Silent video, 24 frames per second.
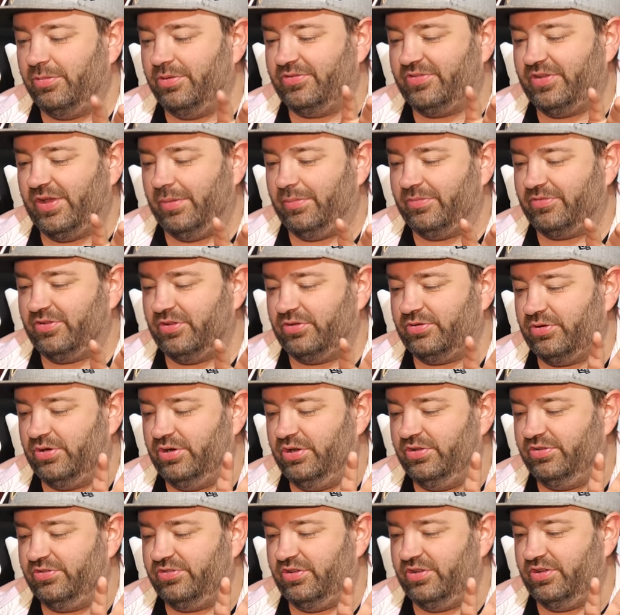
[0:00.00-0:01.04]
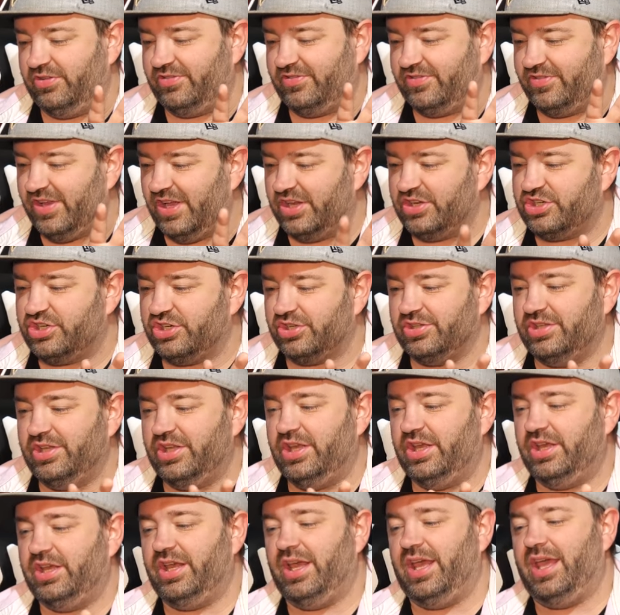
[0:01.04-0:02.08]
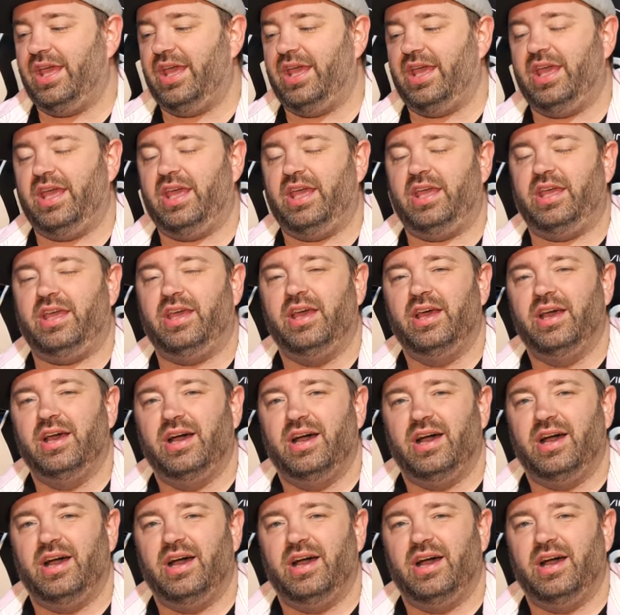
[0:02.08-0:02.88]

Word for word: about Samus Hunter is essentially a